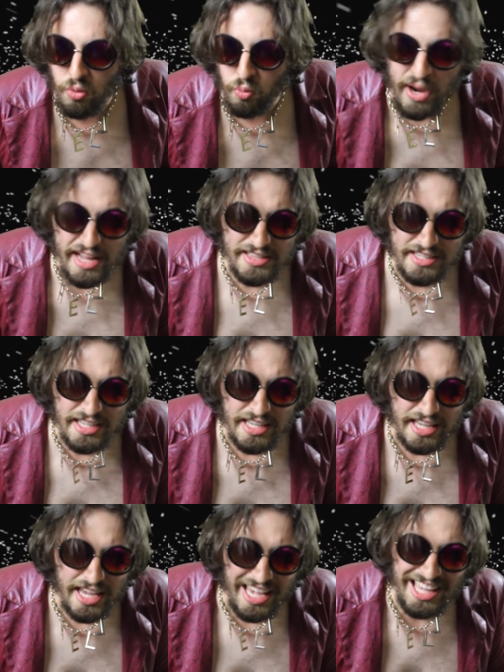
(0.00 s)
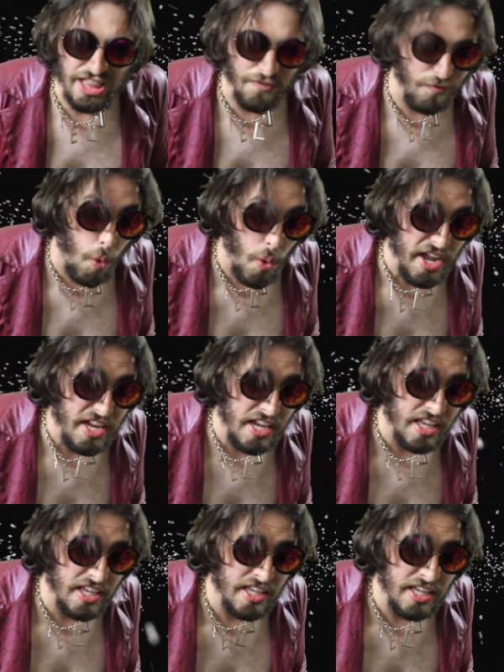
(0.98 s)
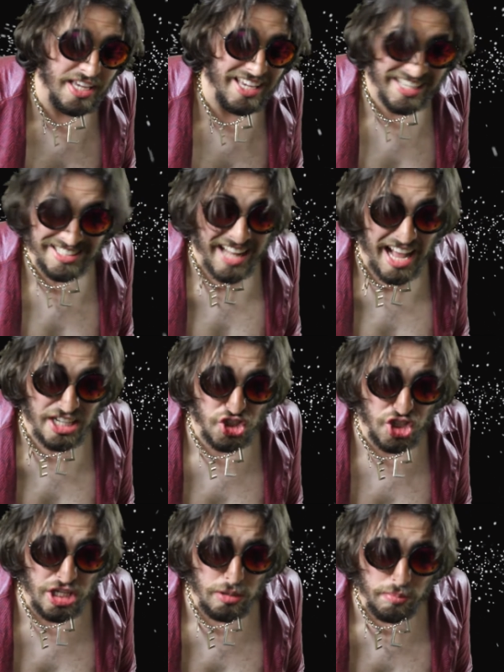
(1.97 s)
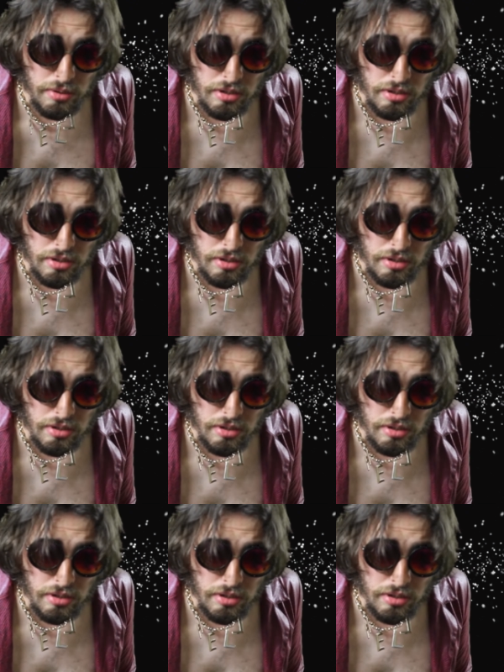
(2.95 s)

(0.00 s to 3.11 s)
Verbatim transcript: rent in the void is not cheap.